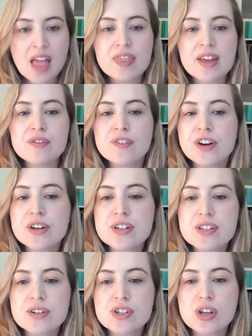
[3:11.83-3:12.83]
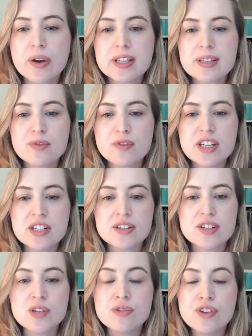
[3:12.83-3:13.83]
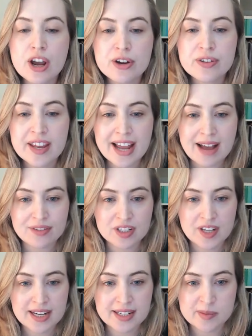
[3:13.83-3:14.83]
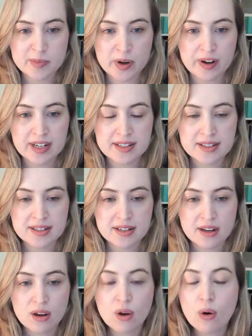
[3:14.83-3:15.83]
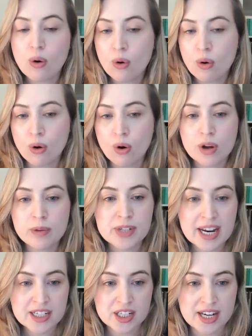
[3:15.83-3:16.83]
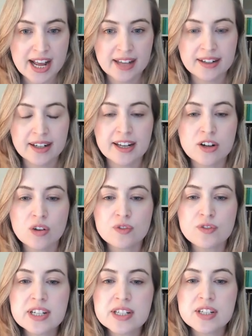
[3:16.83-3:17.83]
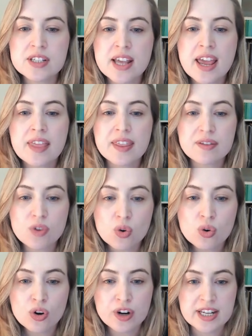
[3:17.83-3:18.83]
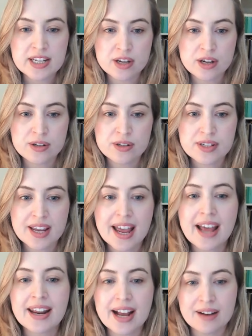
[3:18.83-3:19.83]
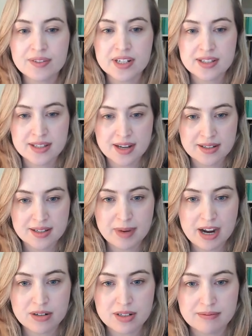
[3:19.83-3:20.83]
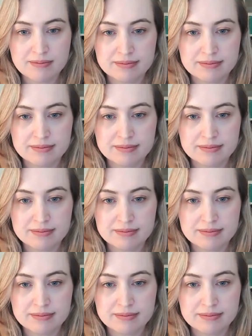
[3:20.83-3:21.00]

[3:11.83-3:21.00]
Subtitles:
then focus on showing them features you know they haven't yet experienced, or objection handling on features they've already used and have concerns about.